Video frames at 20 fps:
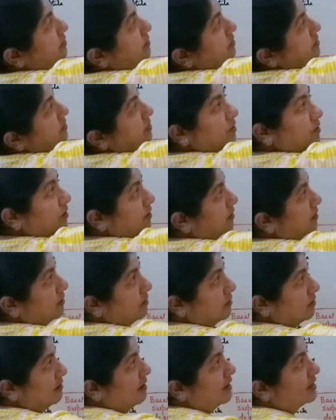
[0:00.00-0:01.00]
the
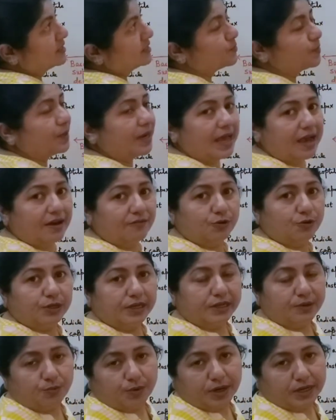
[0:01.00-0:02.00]
grass will have
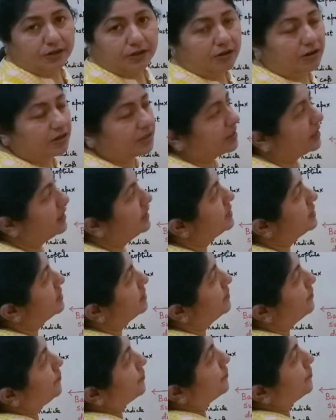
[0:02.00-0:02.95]
only one cotyledon.